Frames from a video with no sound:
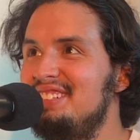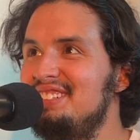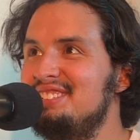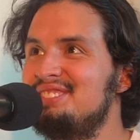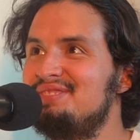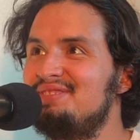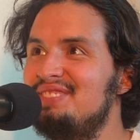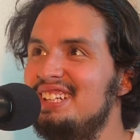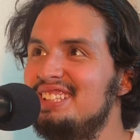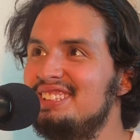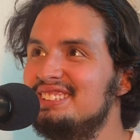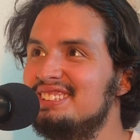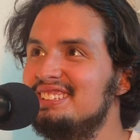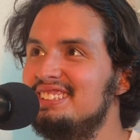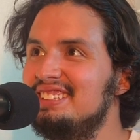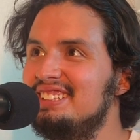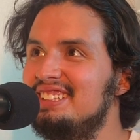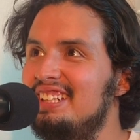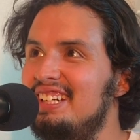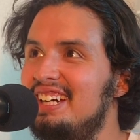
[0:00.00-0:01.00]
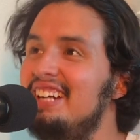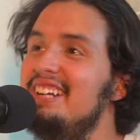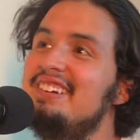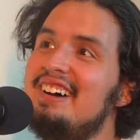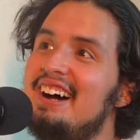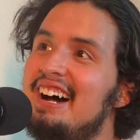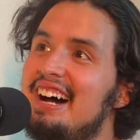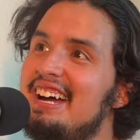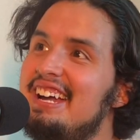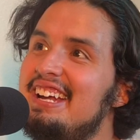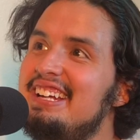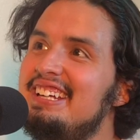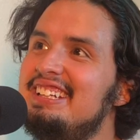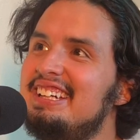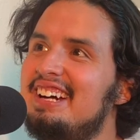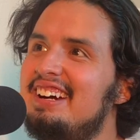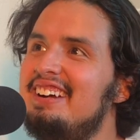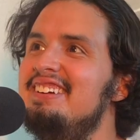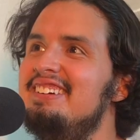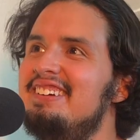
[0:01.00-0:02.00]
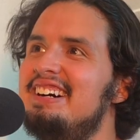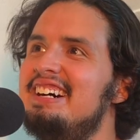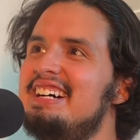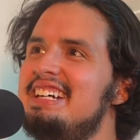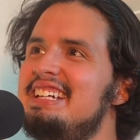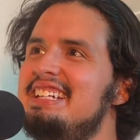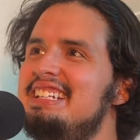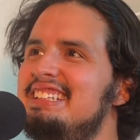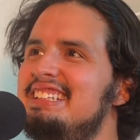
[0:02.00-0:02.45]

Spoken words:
surprising. Are you high? Are you high?